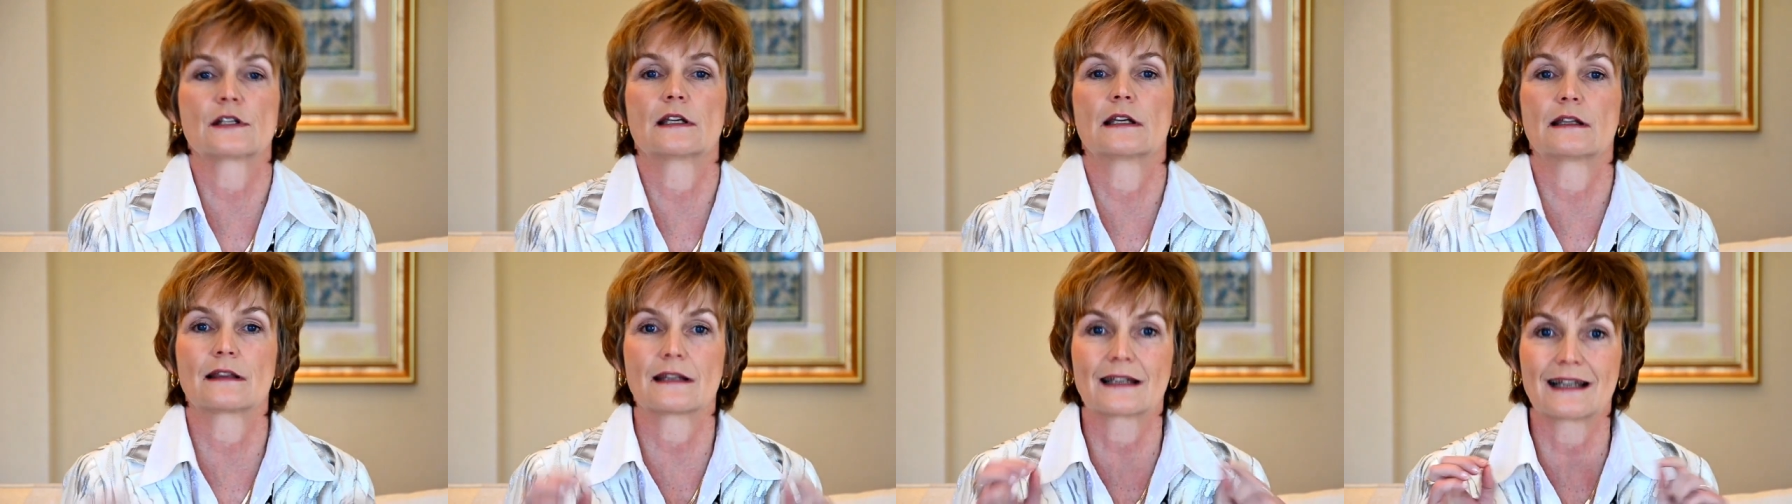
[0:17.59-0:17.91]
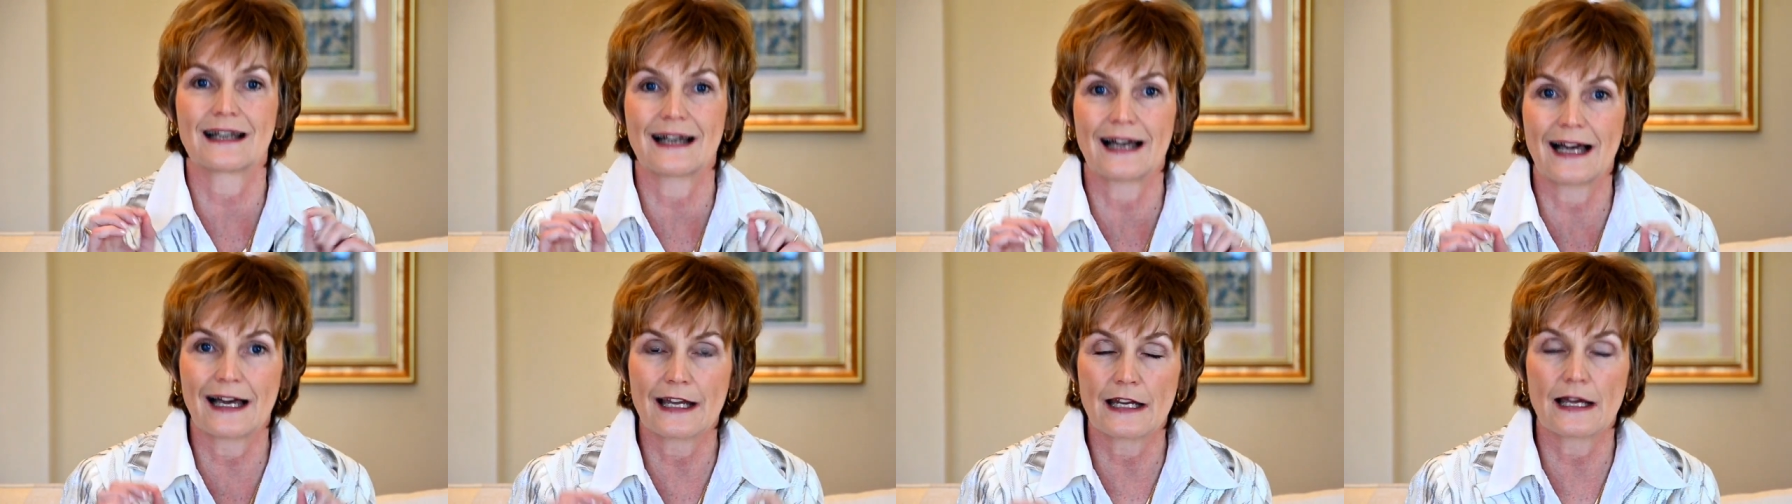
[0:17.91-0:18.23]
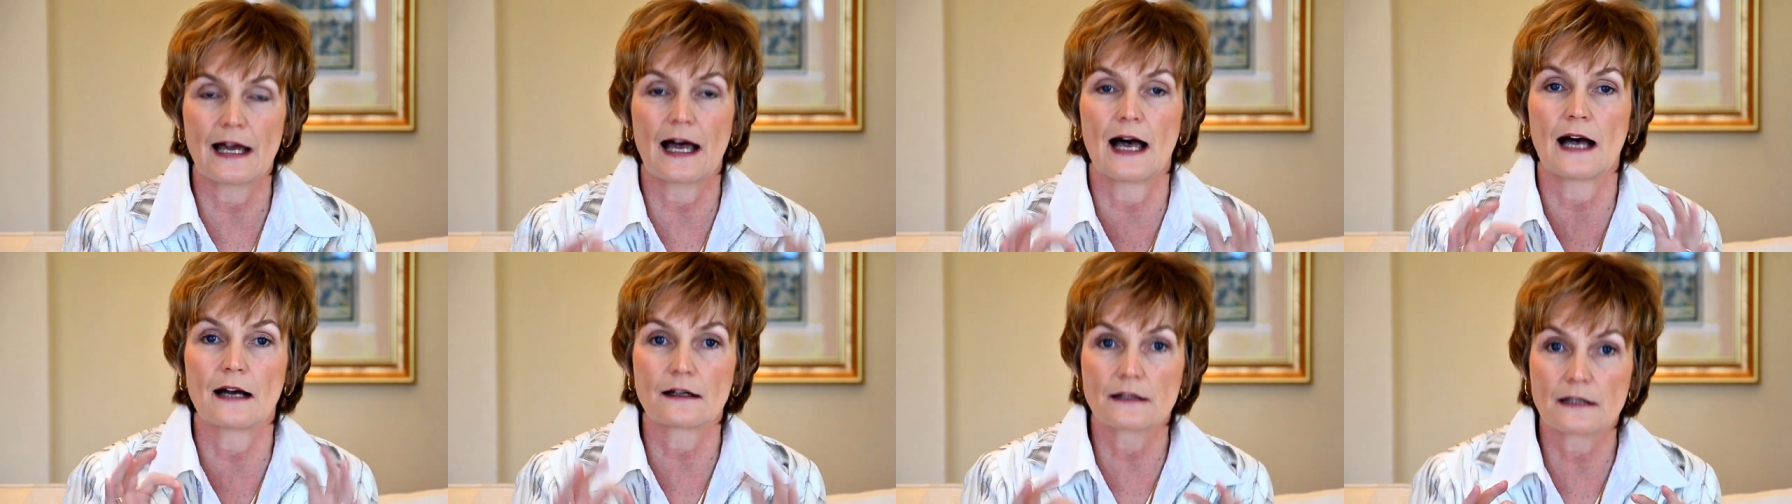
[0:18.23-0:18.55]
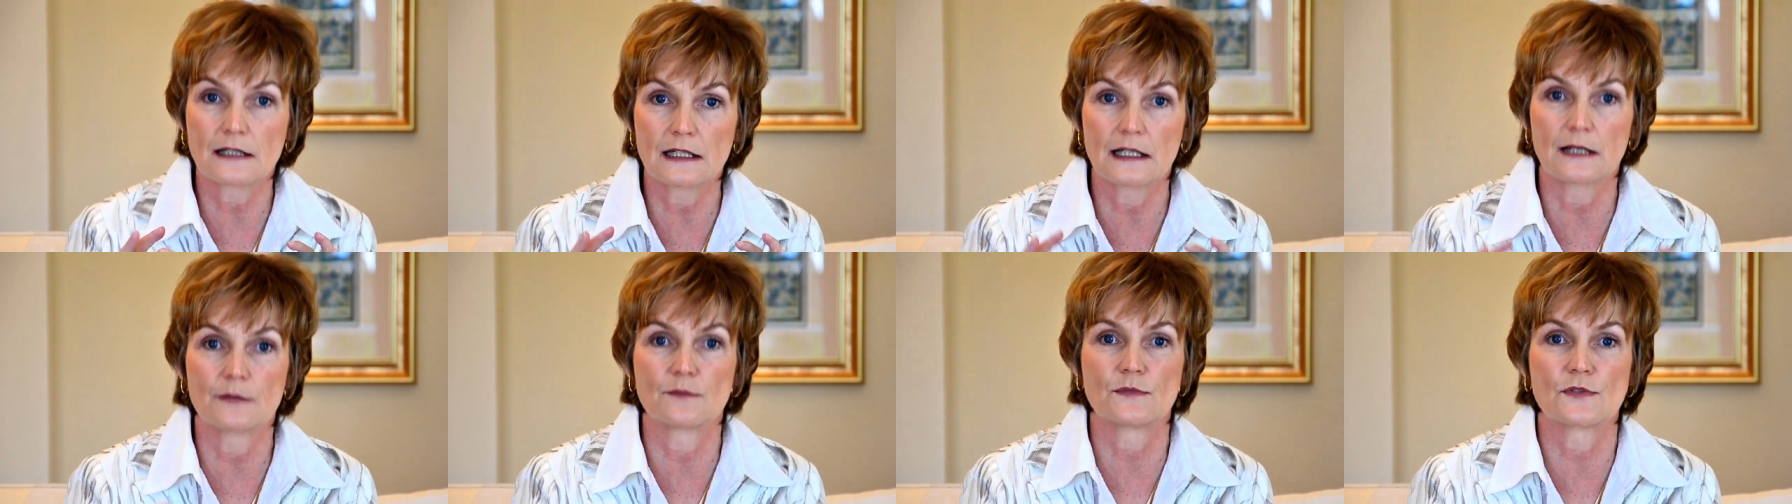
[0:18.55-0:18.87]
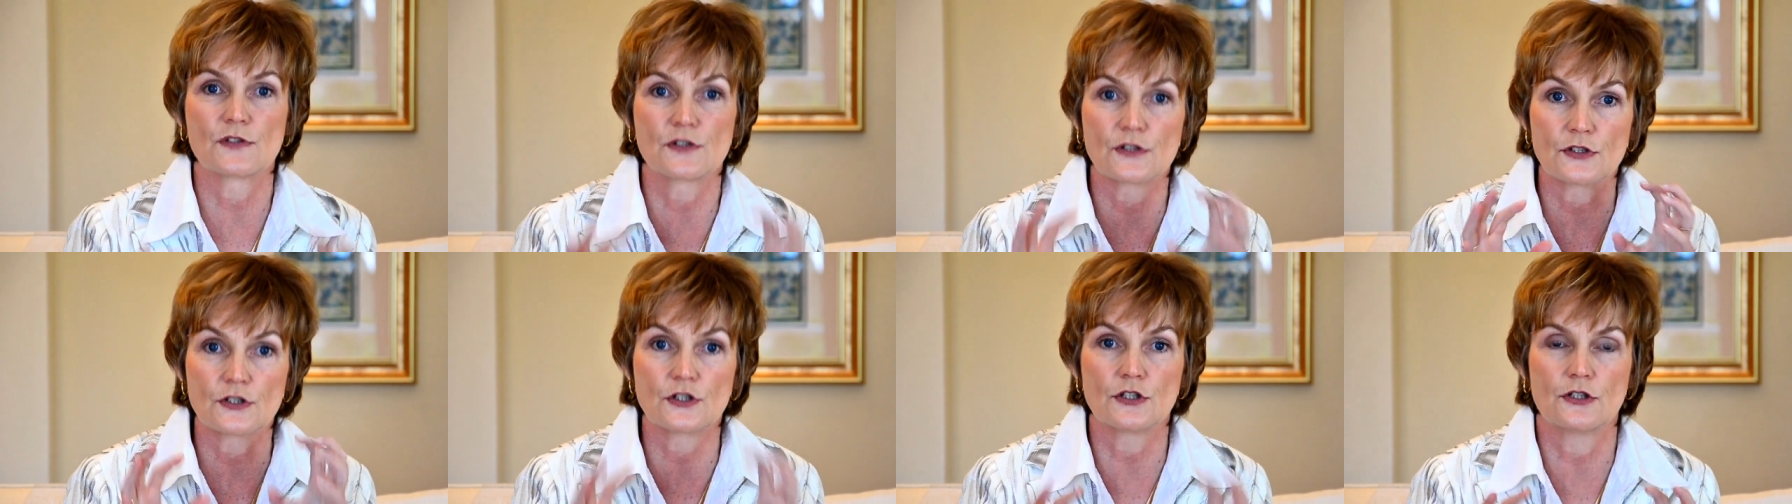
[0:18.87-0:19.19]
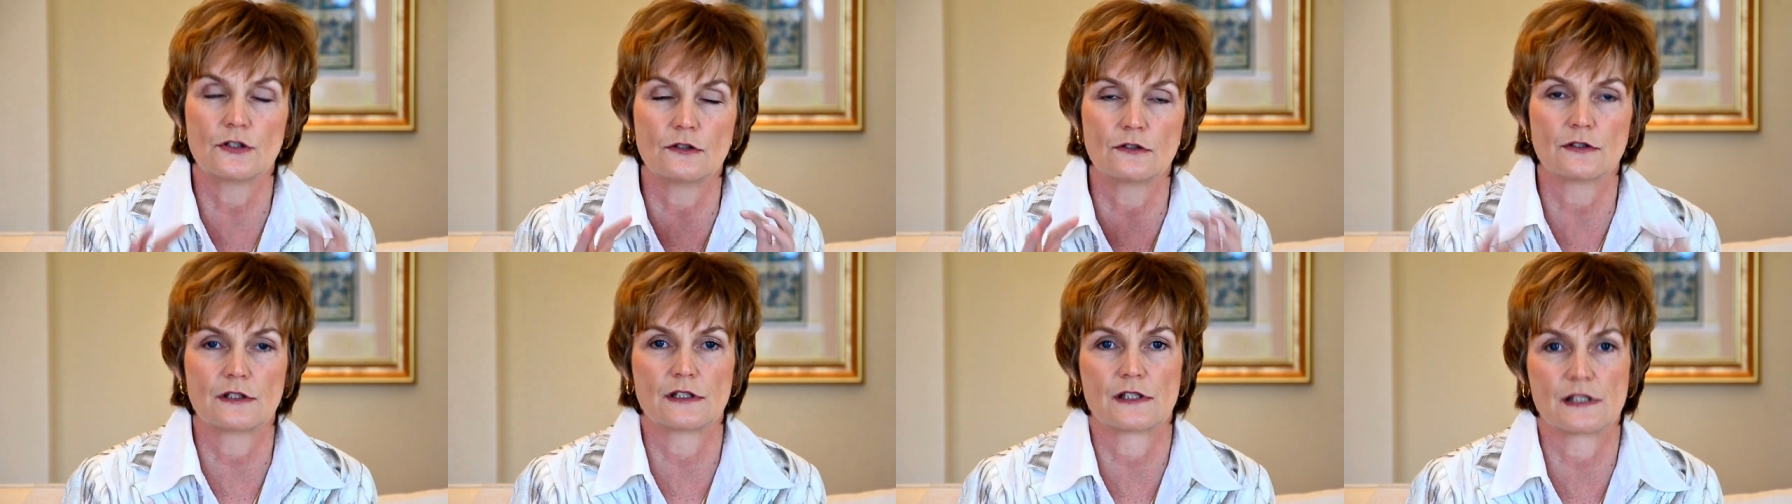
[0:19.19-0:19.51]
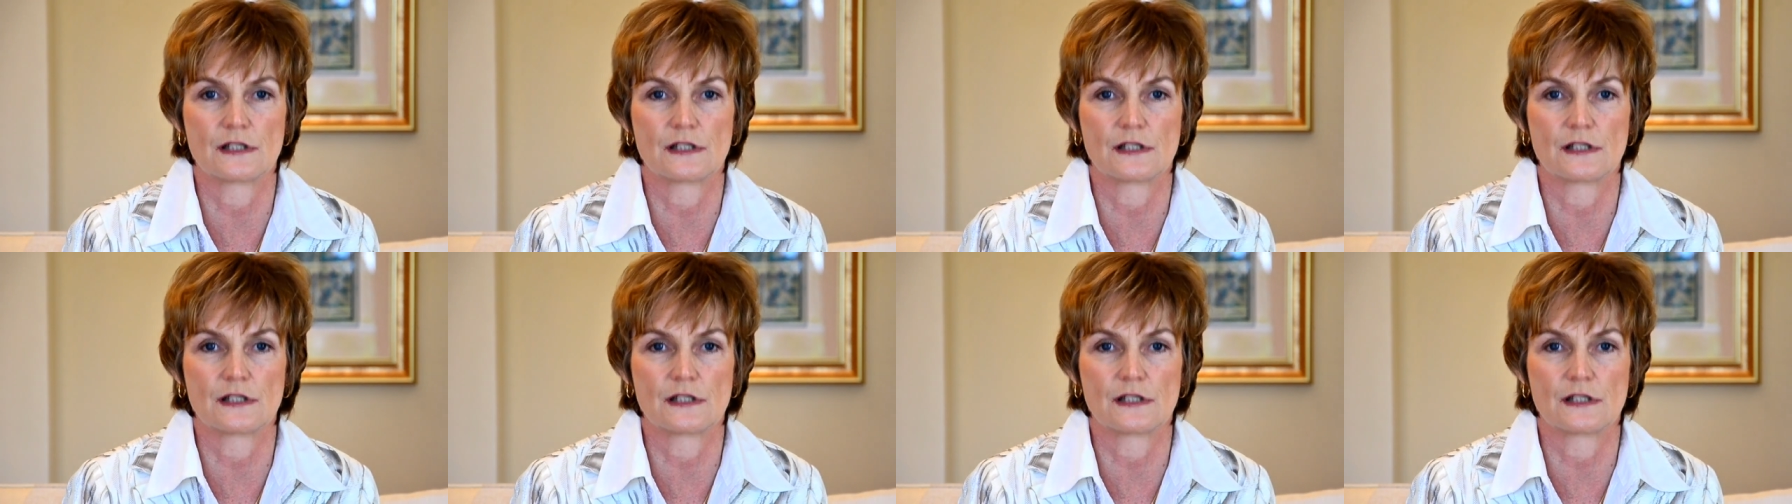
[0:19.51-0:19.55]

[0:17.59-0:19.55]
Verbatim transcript: to get the kind of outcomes that you